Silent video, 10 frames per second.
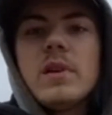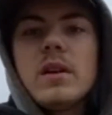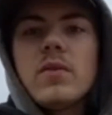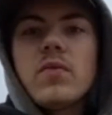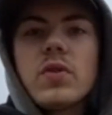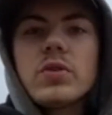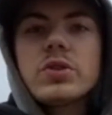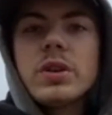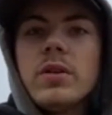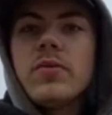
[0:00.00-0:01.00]
version
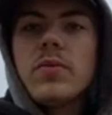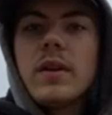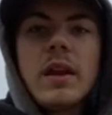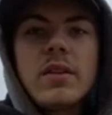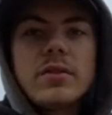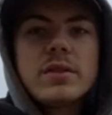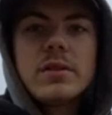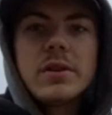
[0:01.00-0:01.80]
of another series of